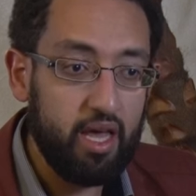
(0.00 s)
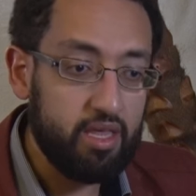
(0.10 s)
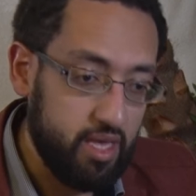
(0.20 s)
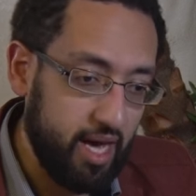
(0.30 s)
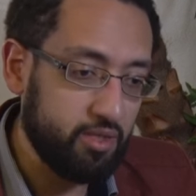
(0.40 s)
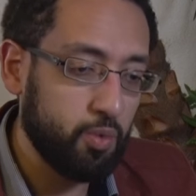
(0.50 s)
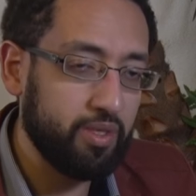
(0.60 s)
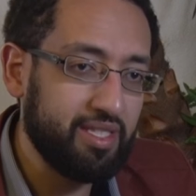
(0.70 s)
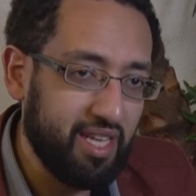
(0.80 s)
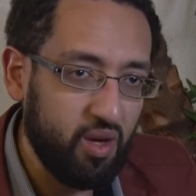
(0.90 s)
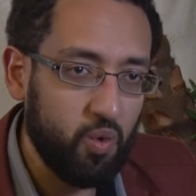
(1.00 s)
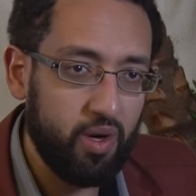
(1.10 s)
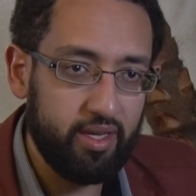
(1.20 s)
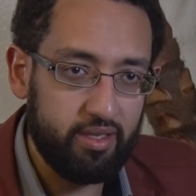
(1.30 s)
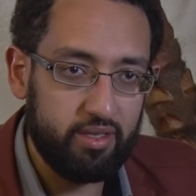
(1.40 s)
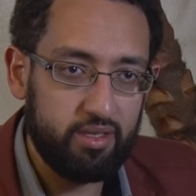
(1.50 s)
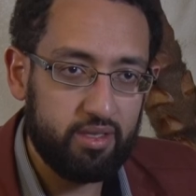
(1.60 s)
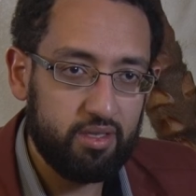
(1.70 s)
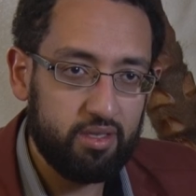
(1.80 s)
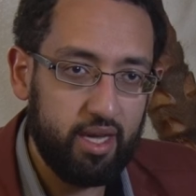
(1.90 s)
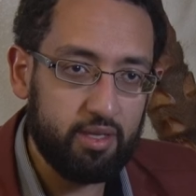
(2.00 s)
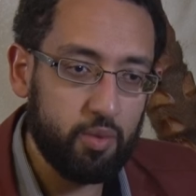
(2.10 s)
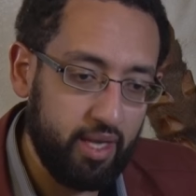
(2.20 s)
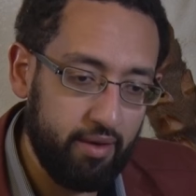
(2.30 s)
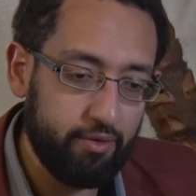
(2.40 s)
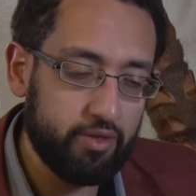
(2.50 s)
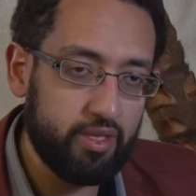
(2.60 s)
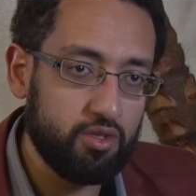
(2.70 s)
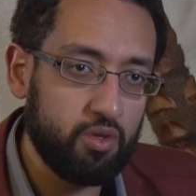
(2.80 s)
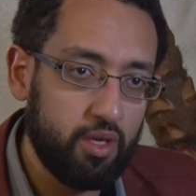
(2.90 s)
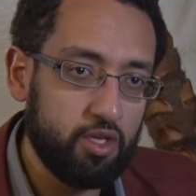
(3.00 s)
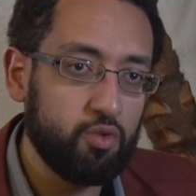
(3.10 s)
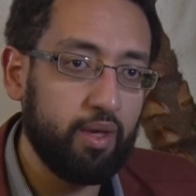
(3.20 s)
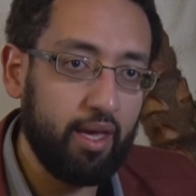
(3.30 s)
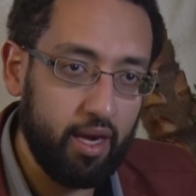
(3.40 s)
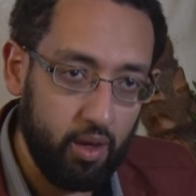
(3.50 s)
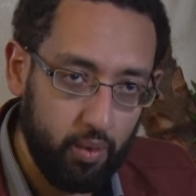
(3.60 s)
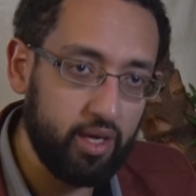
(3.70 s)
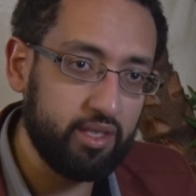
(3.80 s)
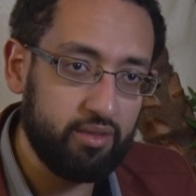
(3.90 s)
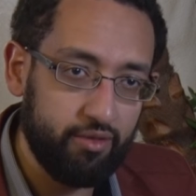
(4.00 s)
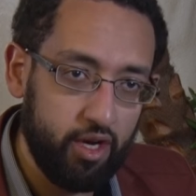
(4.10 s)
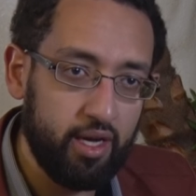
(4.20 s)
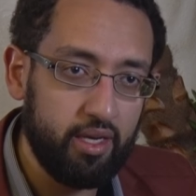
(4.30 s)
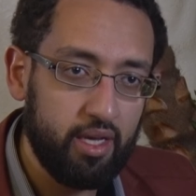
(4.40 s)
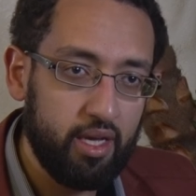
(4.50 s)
That's what taqwa is. That's what that verse says, so that you may gain awareness of God,